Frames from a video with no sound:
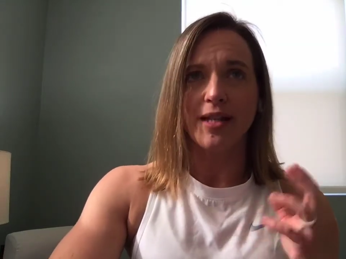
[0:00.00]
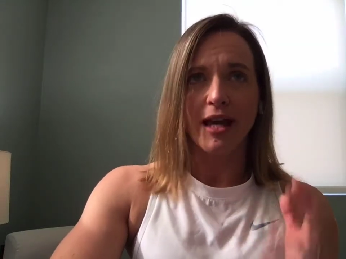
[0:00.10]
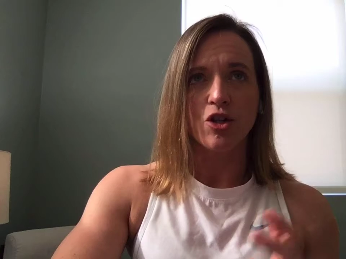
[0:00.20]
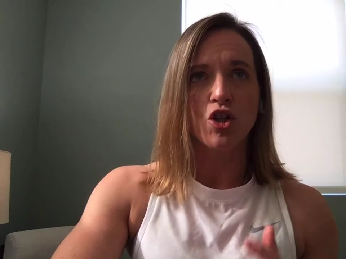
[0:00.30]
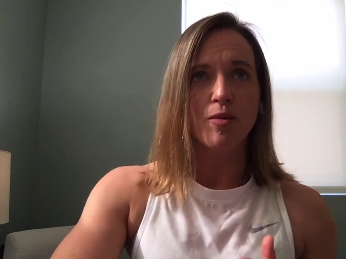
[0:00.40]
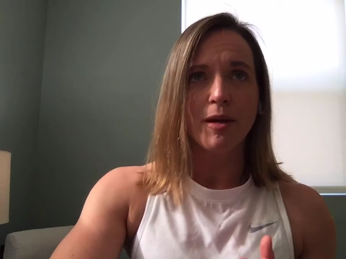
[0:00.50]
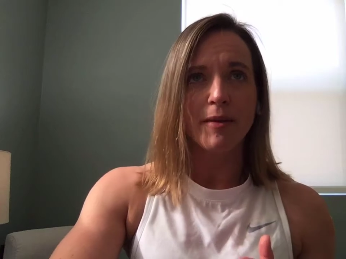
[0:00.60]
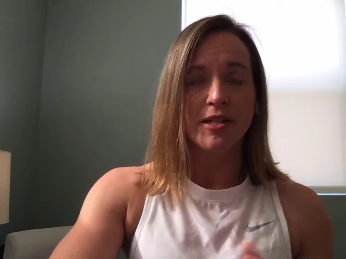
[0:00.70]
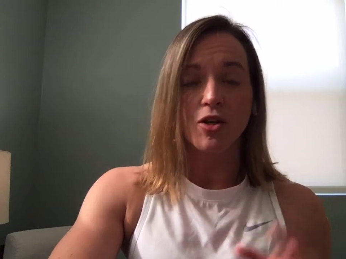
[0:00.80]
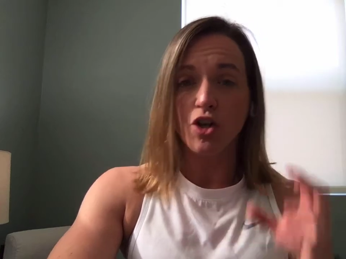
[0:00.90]
Again, shoot me a
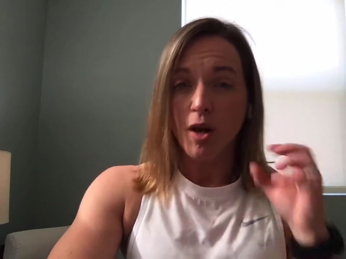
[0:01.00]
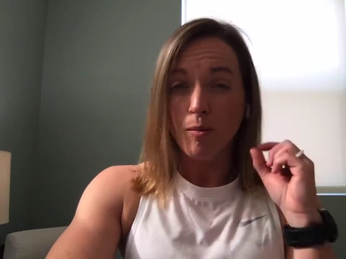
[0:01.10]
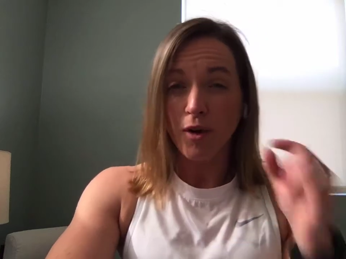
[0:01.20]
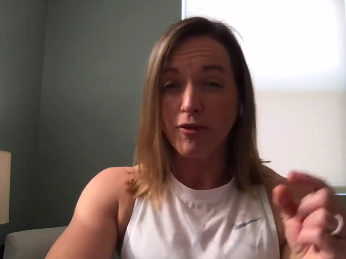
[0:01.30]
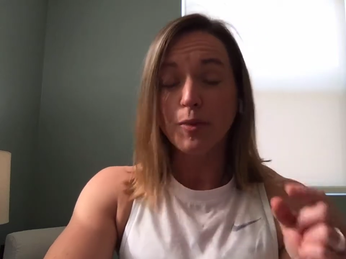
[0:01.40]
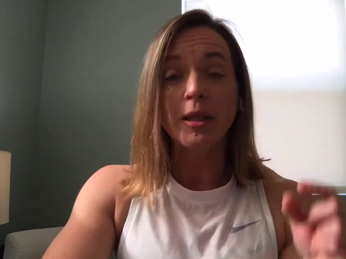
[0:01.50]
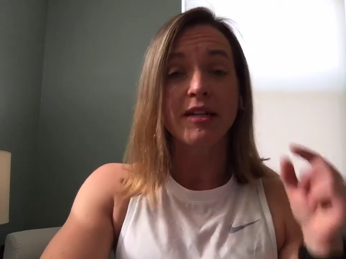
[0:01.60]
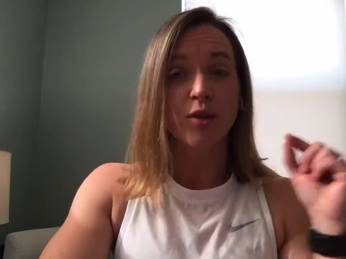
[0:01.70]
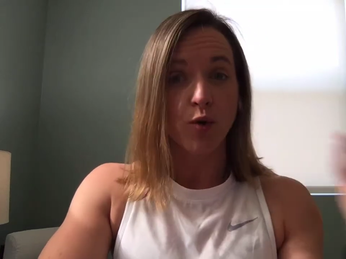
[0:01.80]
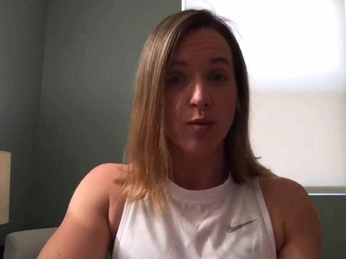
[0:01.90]
message, preferably
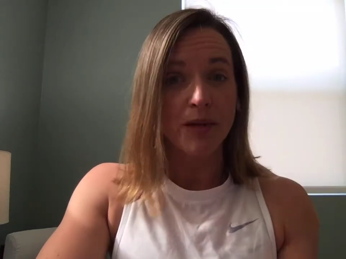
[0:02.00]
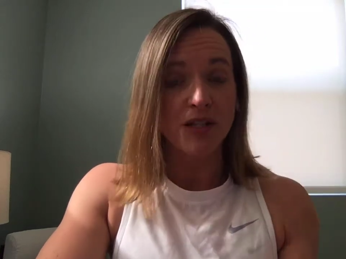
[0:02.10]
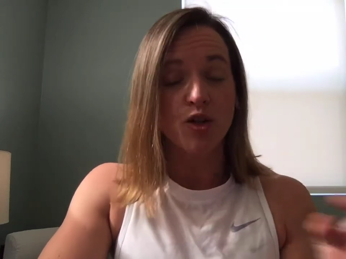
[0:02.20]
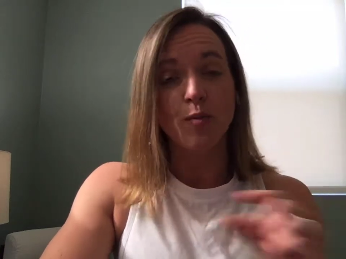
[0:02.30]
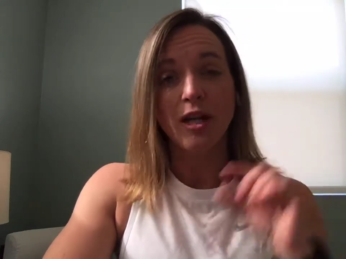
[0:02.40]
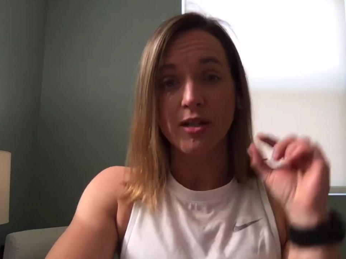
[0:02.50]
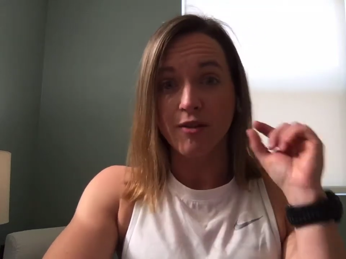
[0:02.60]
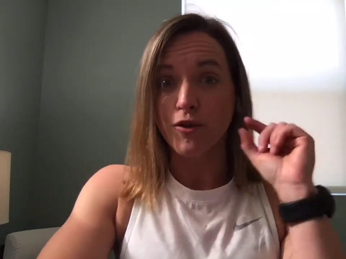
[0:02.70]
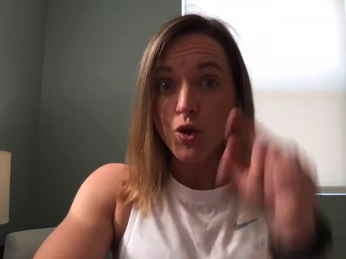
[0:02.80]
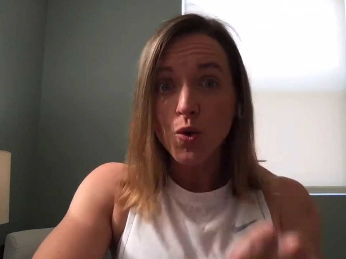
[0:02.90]
in the group message, because
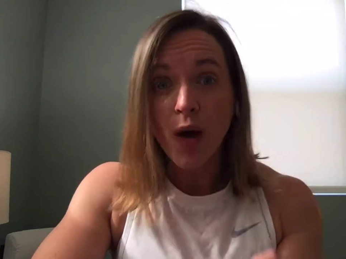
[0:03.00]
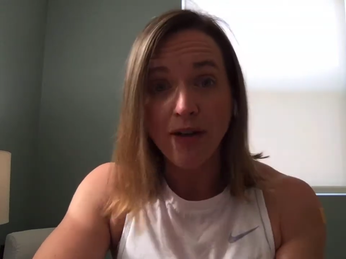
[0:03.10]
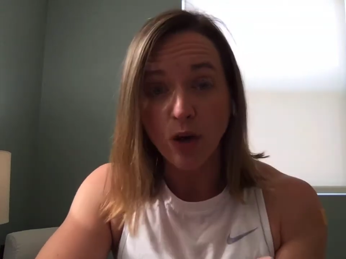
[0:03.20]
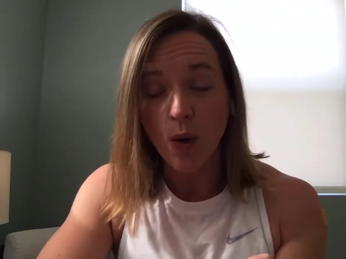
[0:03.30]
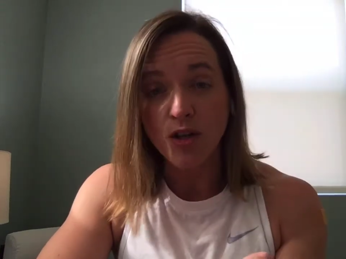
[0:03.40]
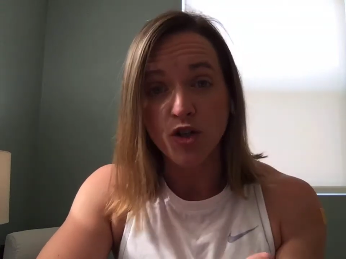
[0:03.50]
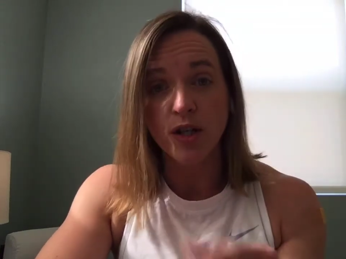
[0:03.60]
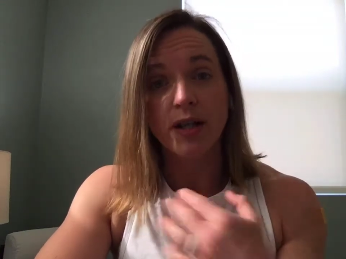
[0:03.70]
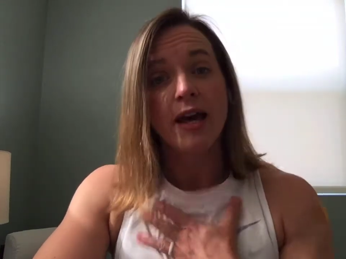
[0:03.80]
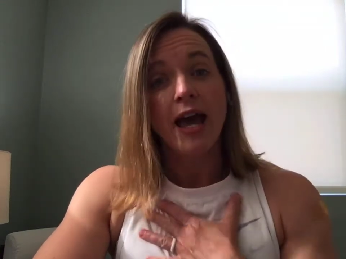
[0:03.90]
if you have a
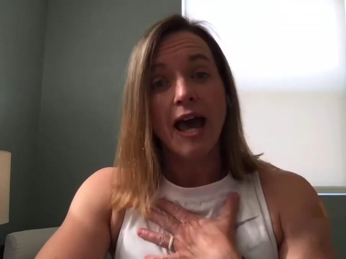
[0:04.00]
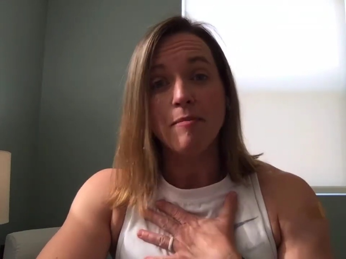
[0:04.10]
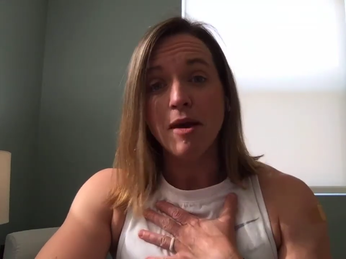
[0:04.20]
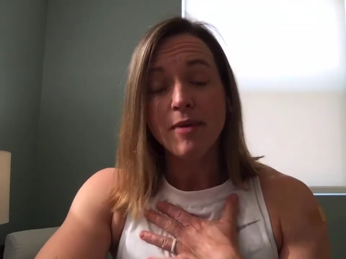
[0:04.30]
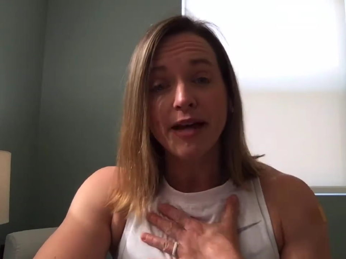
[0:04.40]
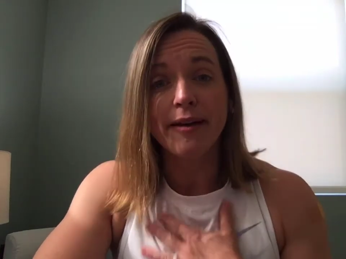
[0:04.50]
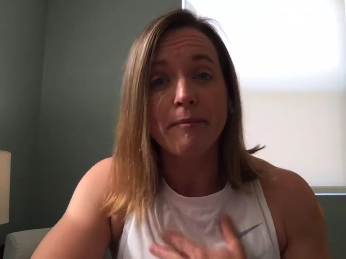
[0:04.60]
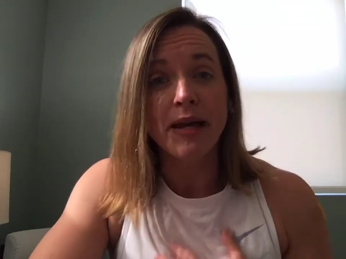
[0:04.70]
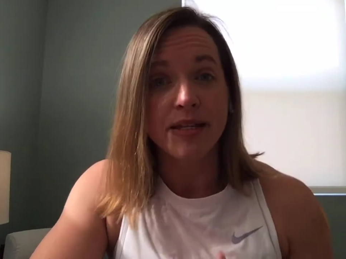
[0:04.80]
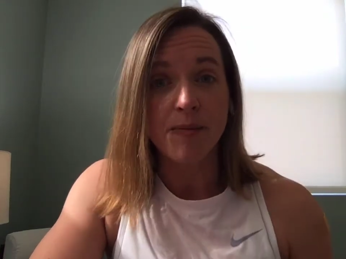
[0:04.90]
question and maybe I didn't
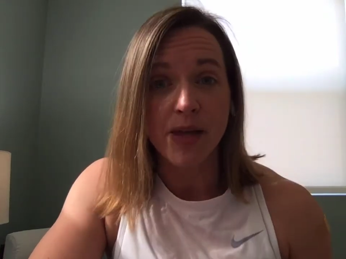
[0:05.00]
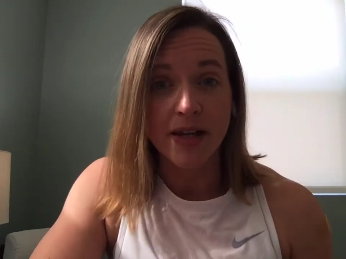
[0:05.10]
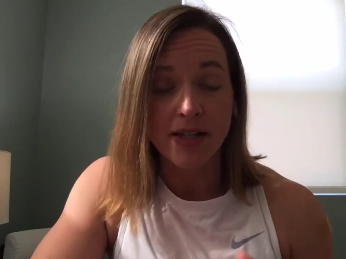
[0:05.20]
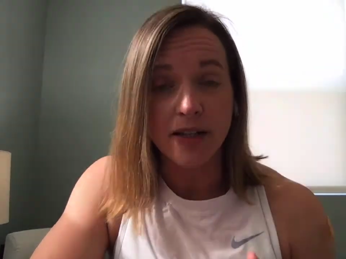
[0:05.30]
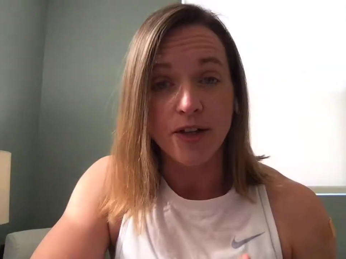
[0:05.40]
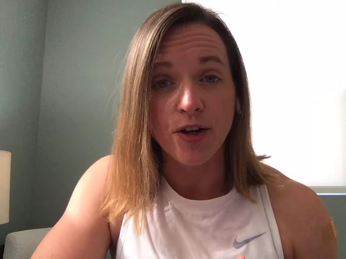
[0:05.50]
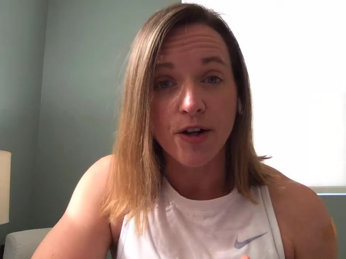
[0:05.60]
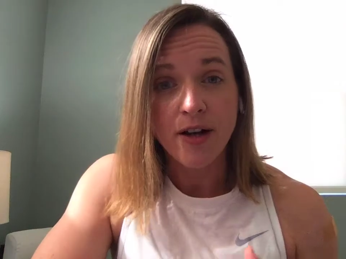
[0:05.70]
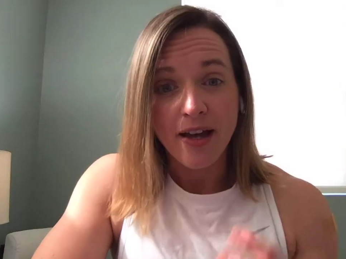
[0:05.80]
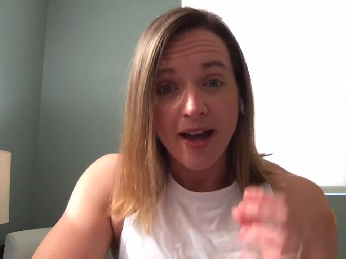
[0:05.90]
make something as clear
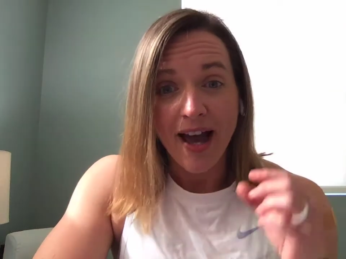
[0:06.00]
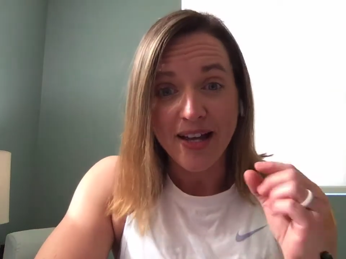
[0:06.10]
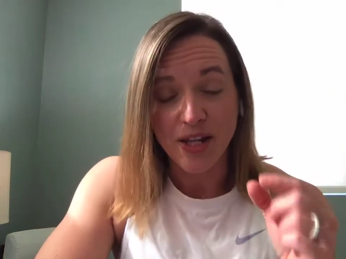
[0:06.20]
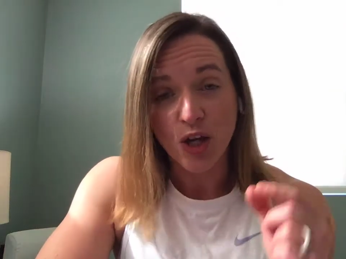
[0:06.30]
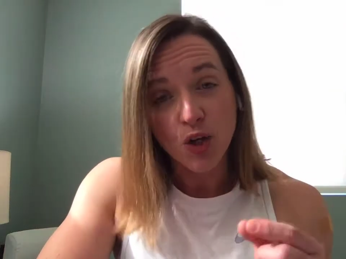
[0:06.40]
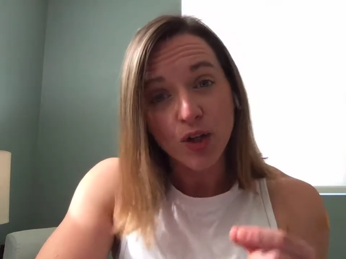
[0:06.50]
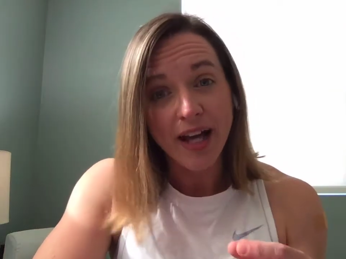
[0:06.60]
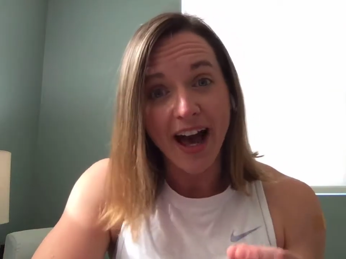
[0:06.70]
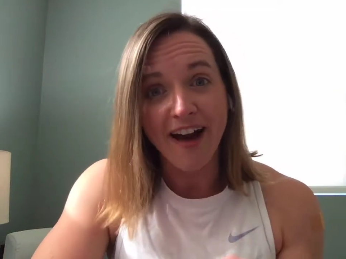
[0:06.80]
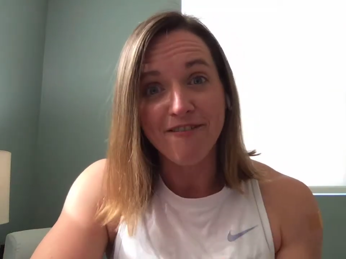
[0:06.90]
as I could
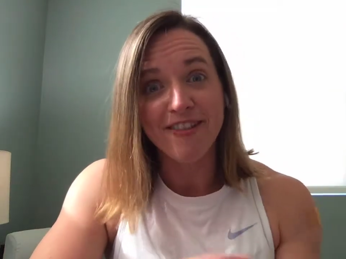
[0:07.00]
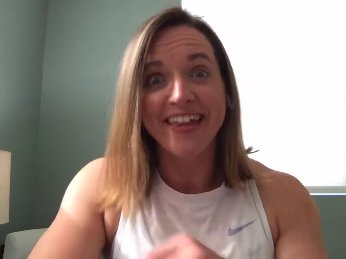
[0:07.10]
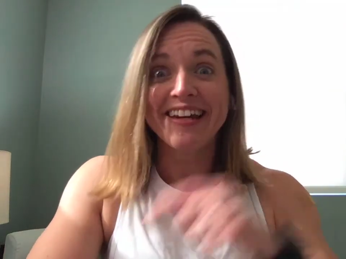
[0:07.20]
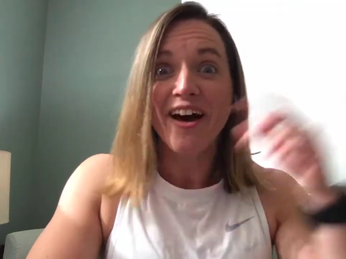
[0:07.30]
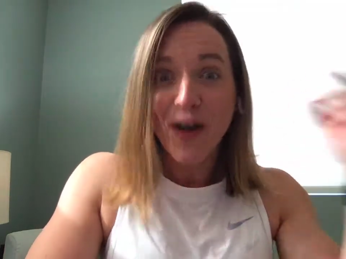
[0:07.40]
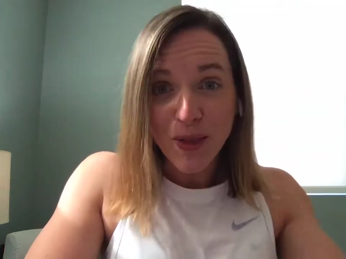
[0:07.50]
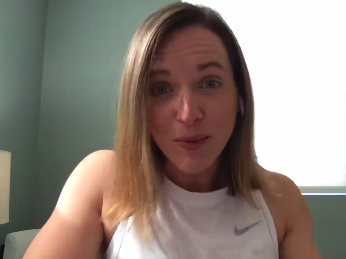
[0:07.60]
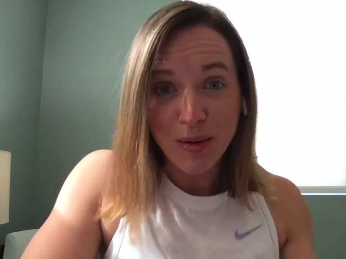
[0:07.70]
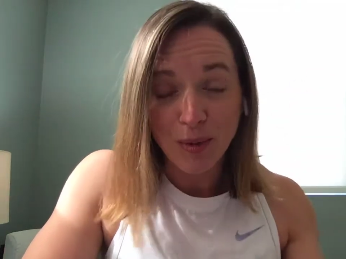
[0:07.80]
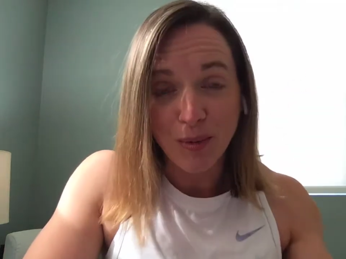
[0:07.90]
have, then other
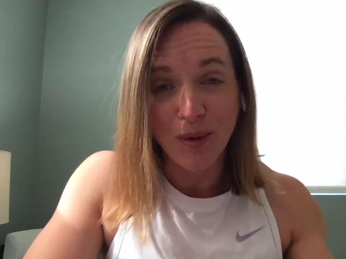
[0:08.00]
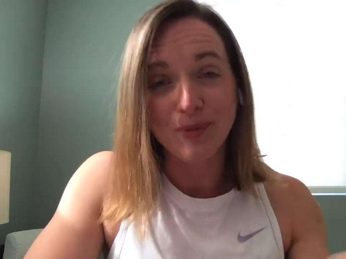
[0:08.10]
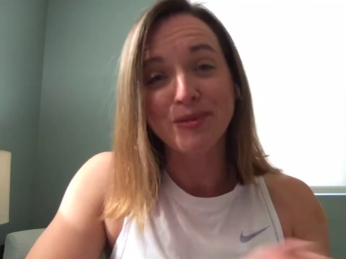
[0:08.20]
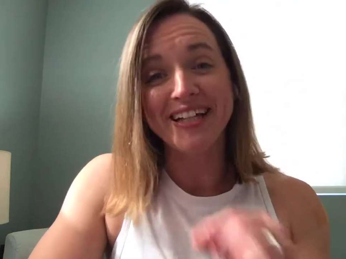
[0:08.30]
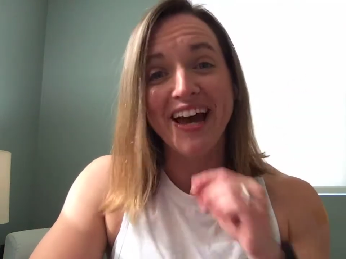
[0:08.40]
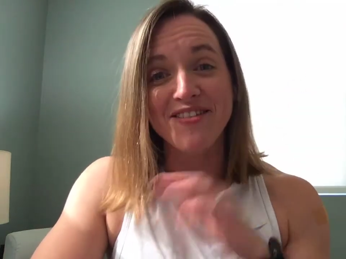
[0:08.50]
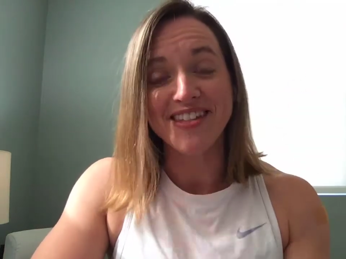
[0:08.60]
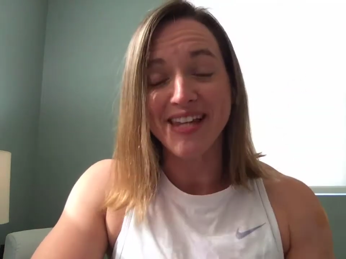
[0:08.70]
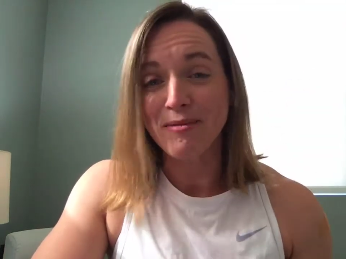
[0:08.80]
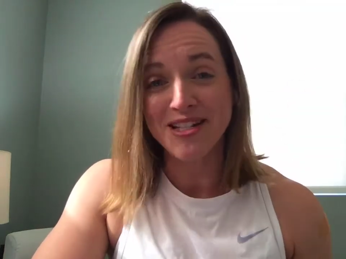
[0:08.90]
people probably have the
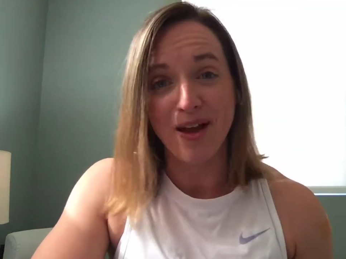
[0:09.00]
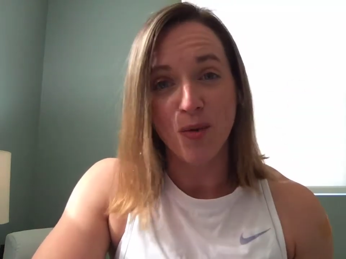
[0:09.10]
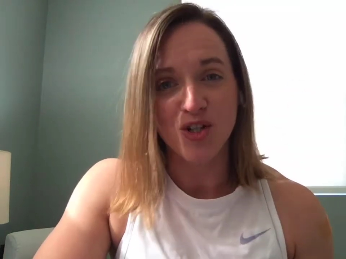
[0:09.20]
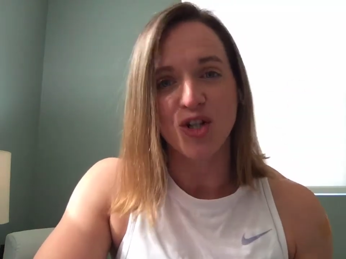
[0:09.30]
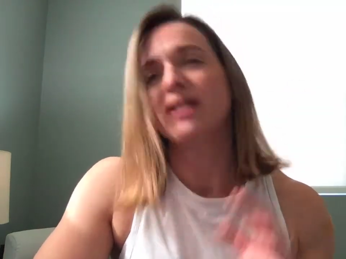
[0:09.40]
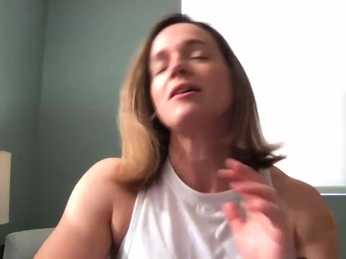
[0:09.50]
same exact question.